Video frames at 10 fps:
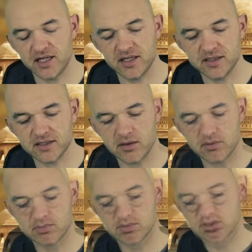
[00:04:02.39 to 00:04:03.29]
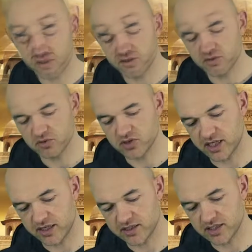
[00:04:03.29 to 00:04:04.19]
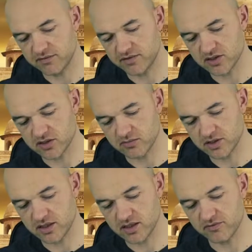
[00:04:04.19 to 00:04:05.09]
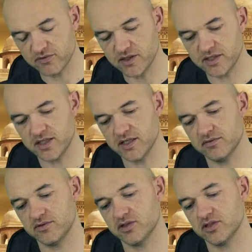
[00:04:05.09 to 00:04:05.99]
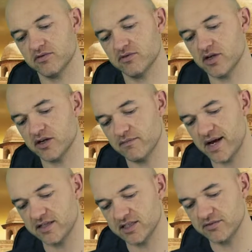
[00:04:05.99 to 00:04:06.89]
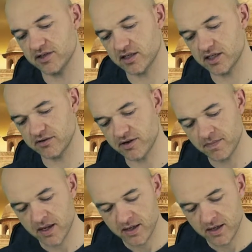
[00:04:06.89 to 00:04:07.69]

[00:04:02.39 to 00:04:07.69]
And I'm just going to double check and see if there's something I can find here just to kind of make this even clearer.